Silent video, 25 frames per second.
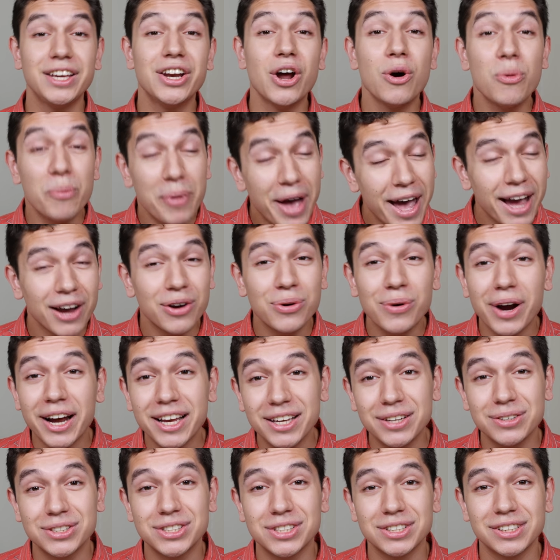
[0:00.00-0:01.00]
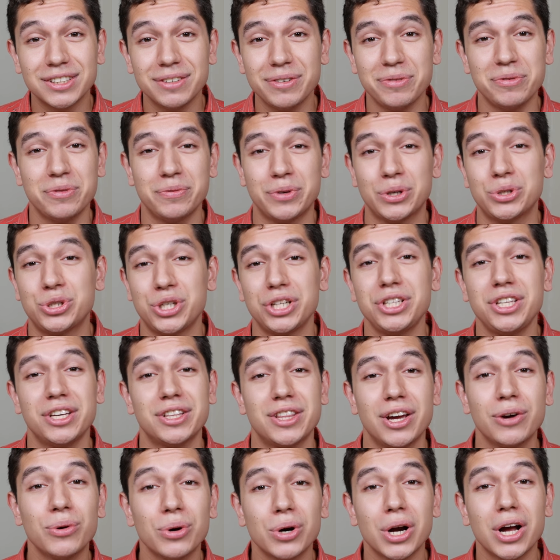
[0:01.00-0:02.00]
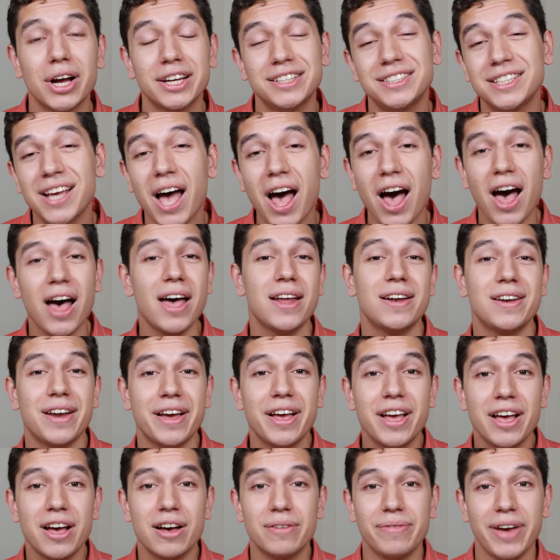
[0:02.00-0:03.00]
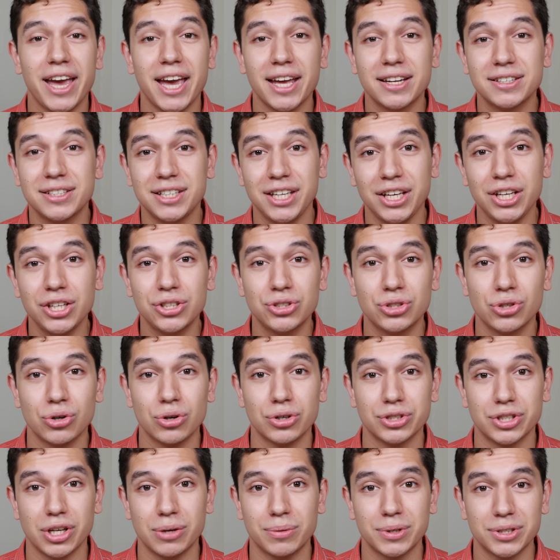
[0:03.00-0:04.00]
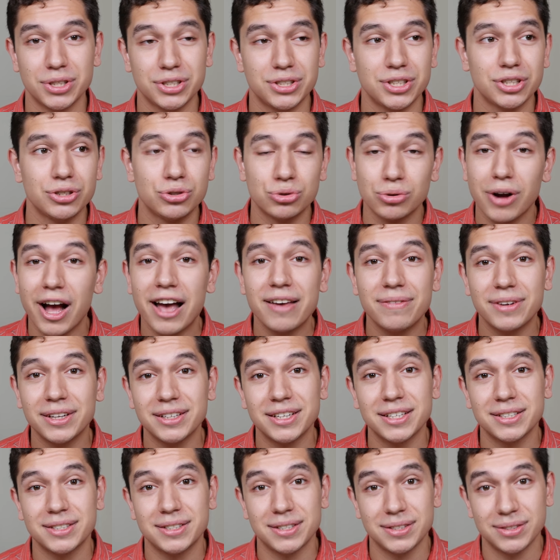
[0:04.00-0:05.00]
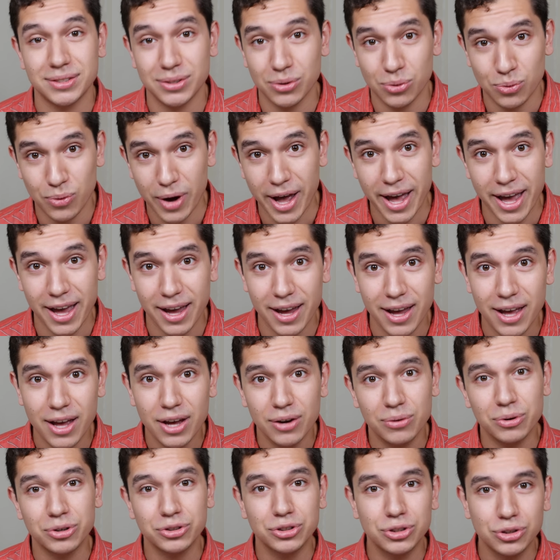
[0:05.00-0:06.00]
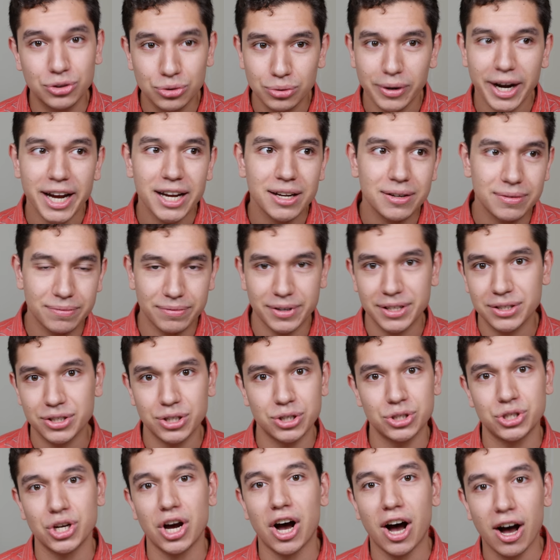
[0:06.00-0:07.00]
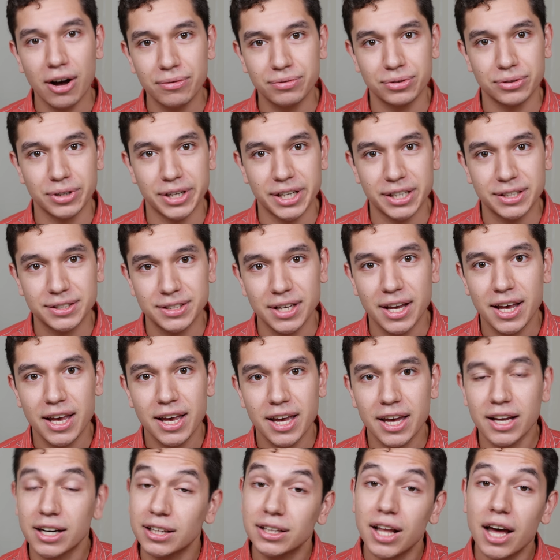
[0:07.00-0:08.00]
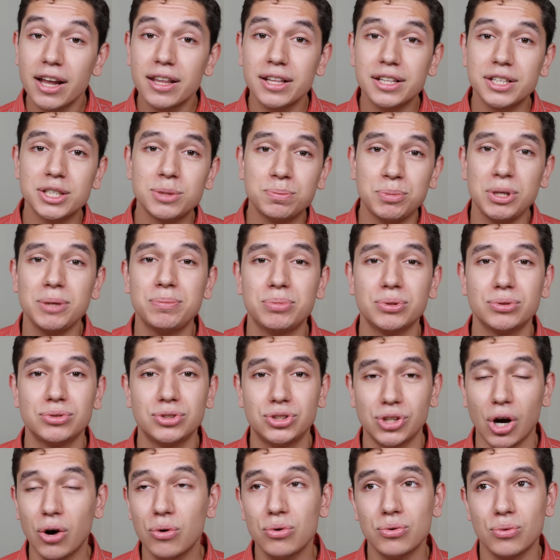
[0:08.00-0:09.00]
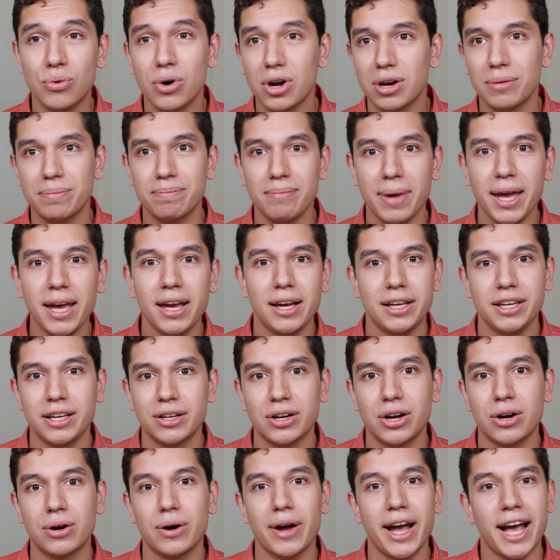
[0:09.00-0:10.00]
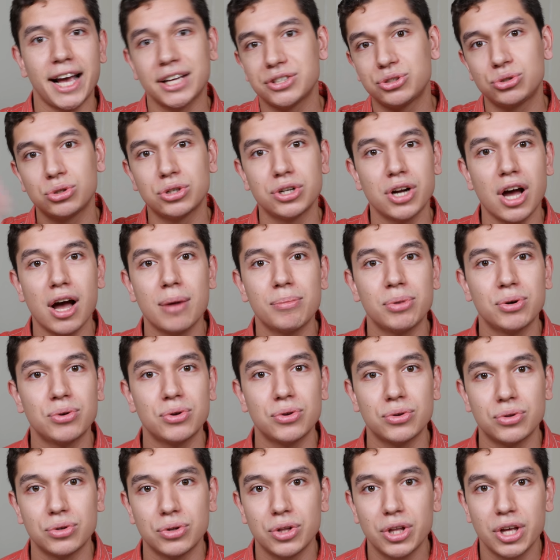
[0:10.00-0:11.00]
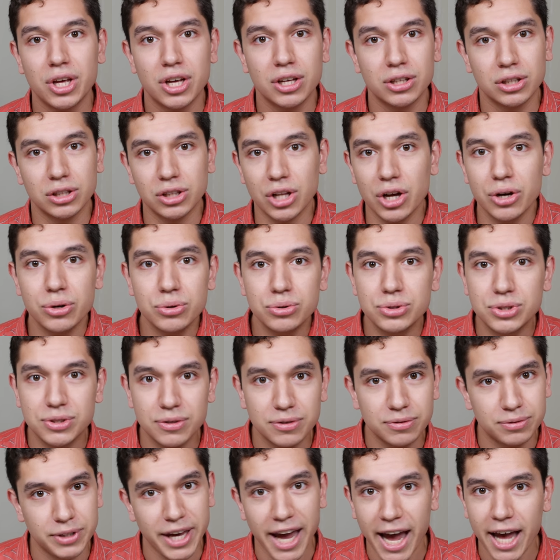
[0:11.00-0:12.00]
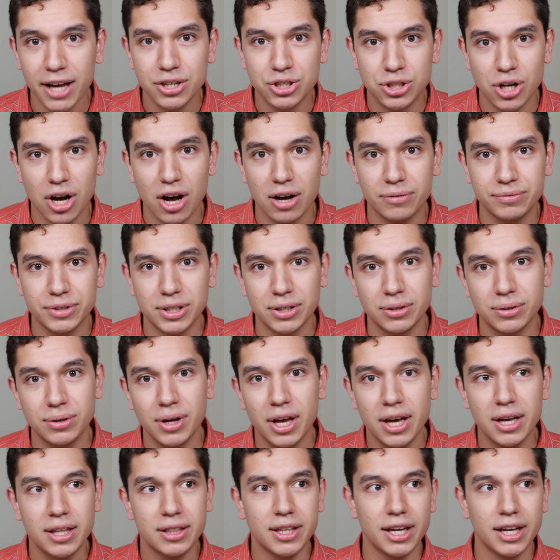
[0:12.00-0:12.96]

You know, back where I used to live in Virginia, there were a ton of antique stores that were just a driving distance away with great vintage offerings. And a lot of these people don't want to make, you know, astronomical loads of cash off you.